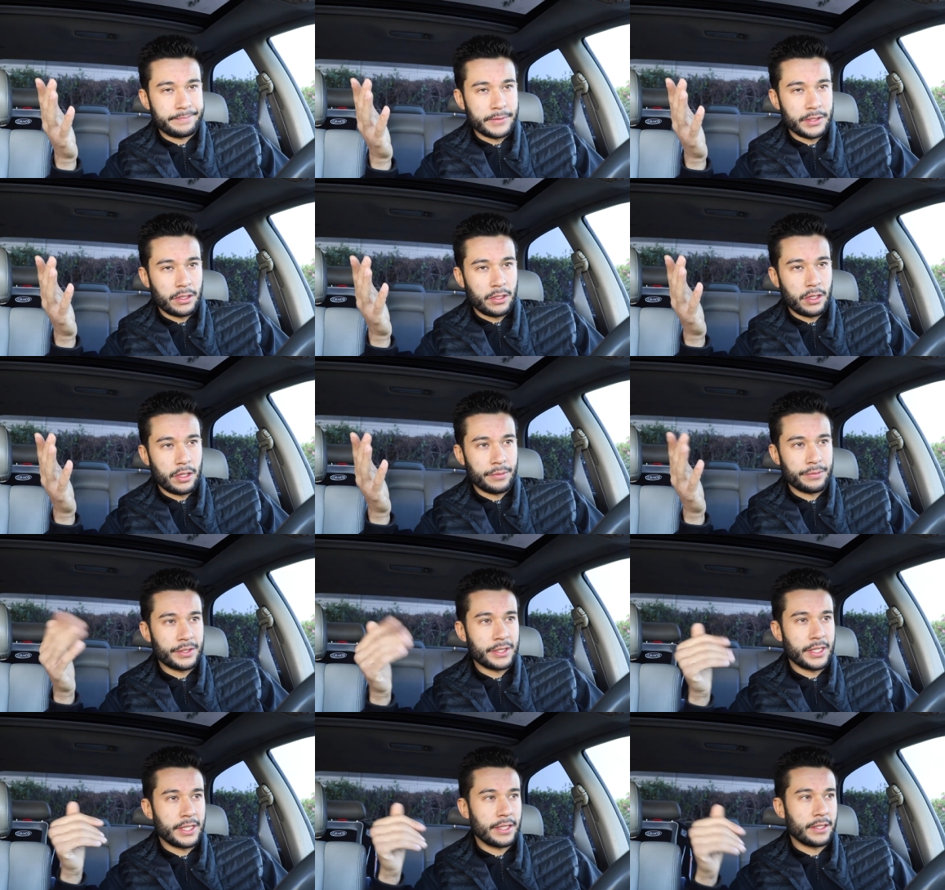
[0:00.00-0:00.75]
You know what
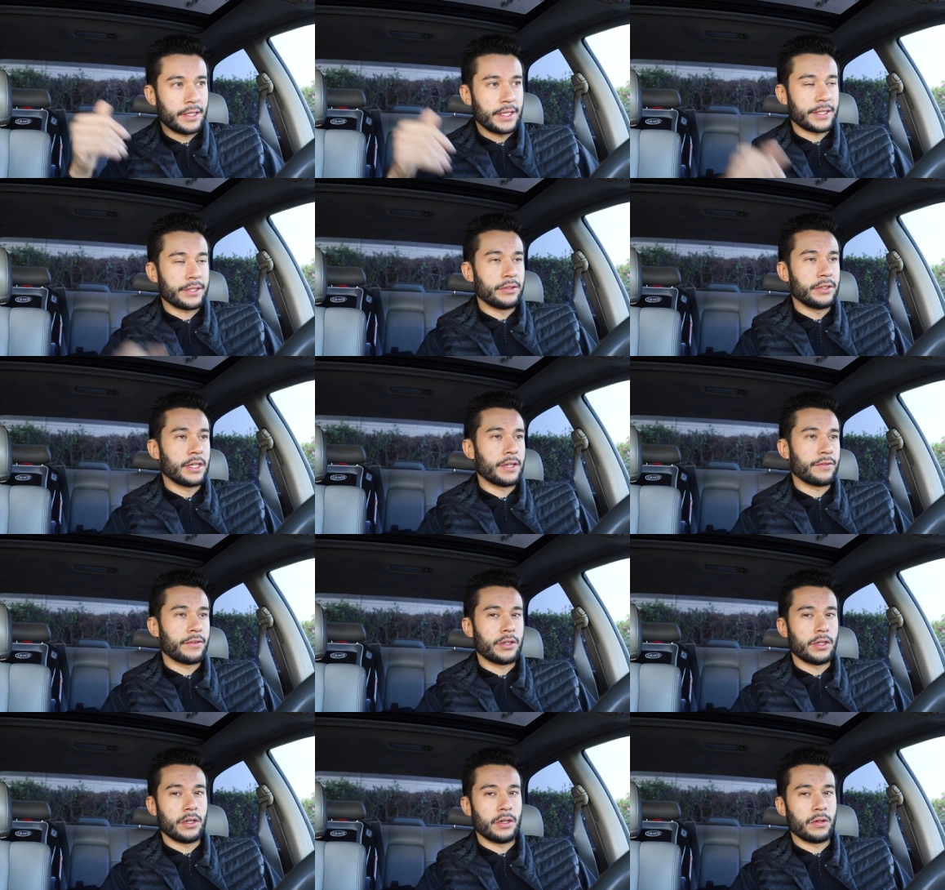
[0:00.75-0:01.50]
I'm saying? Like you
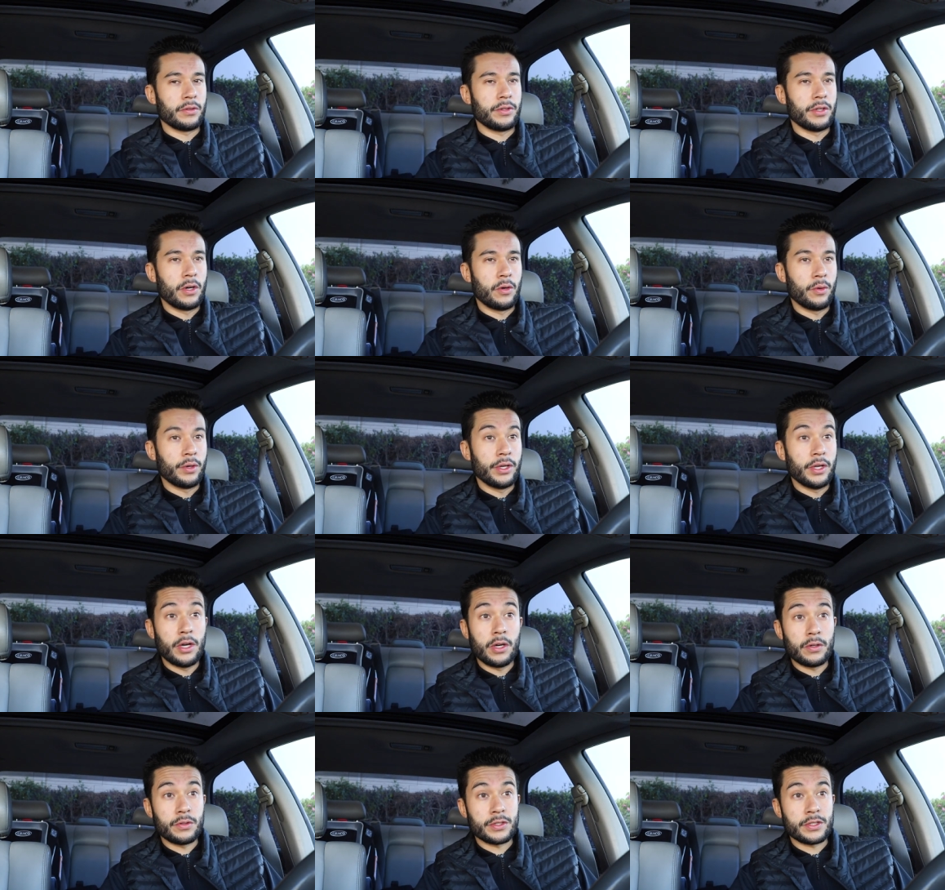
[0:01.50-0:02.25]
never know. No one
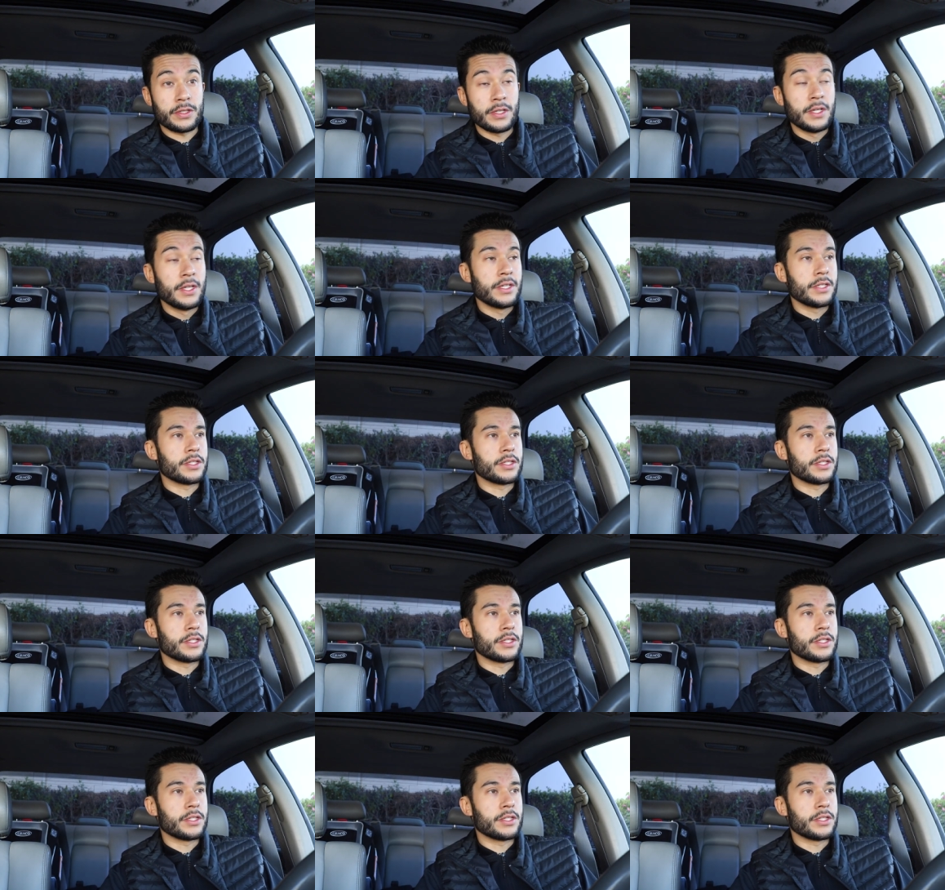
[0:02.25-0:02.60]
knows.